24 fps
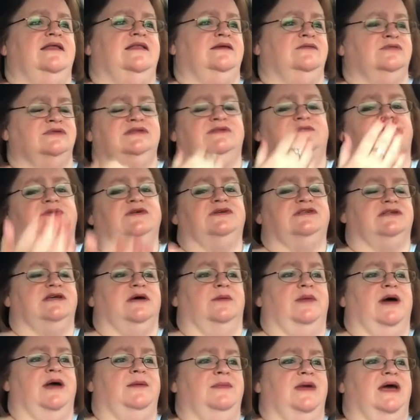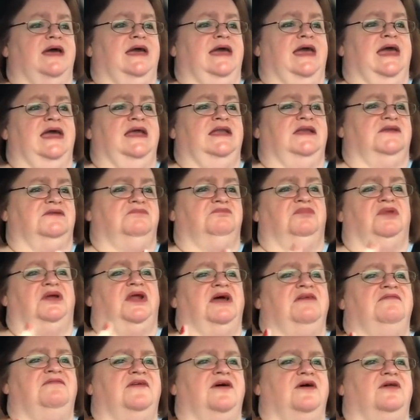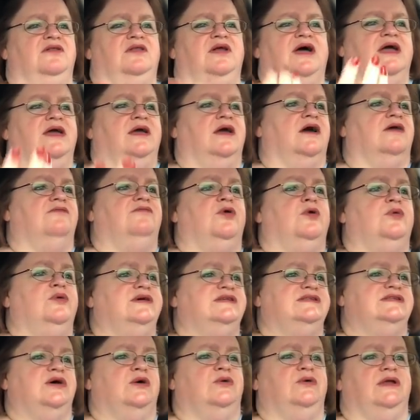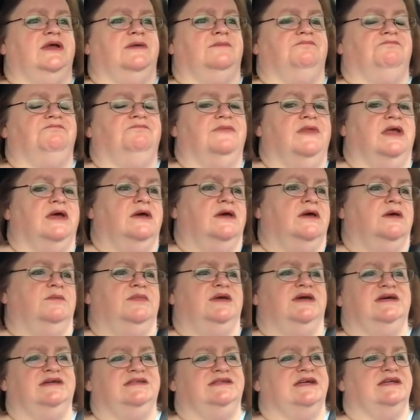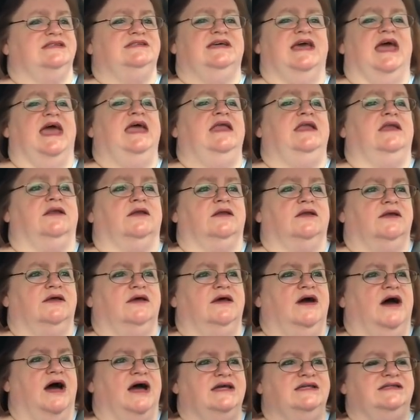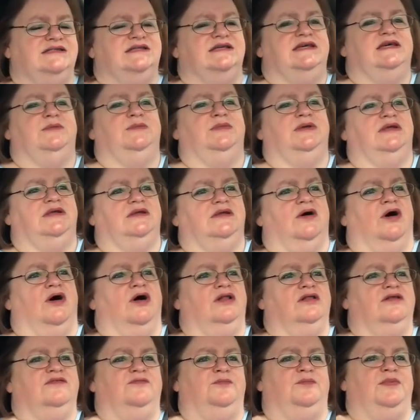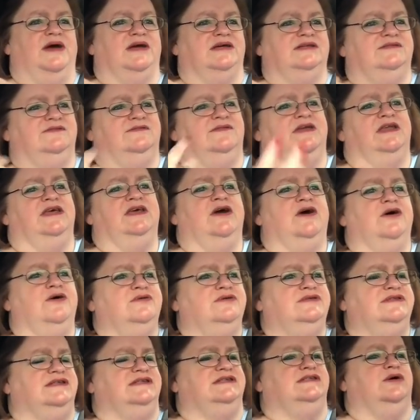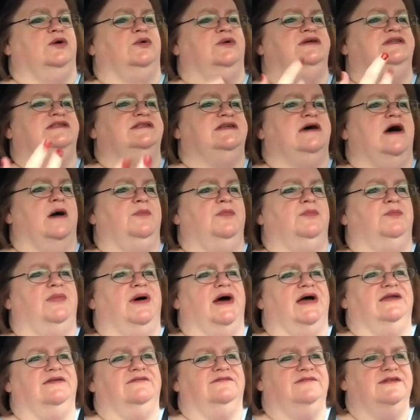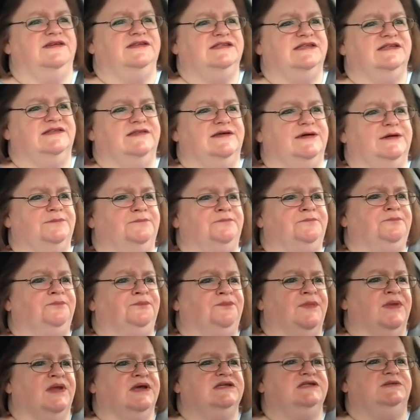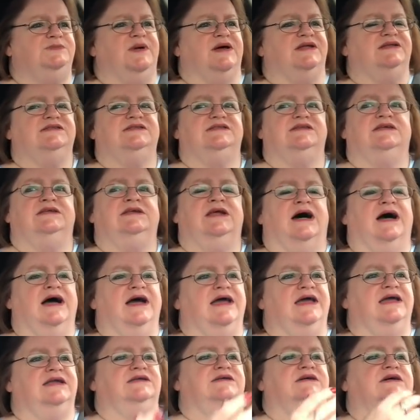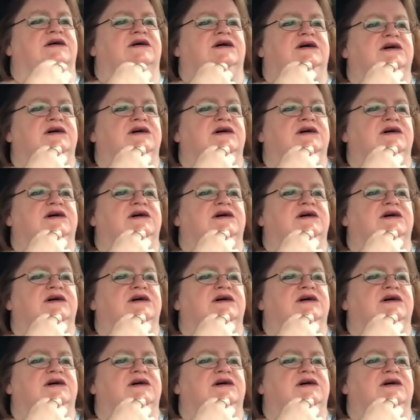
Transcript: It was the first time I met Caden, but I felt like I've always known him, because that's Caden. I see him in all of Beck's videos. He's always stopping by to visit them, spends the night,